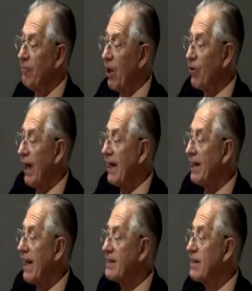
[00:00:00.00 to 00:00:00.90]
Okay, the
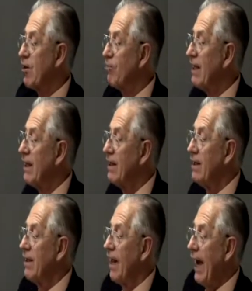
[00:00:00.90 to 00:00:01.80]
next little bit,
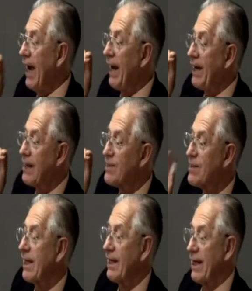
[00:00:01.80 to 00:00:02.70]
and
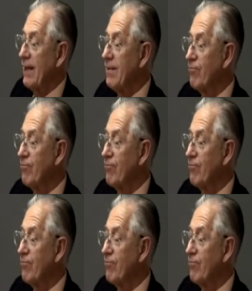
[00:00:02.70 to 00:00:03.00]
sickly.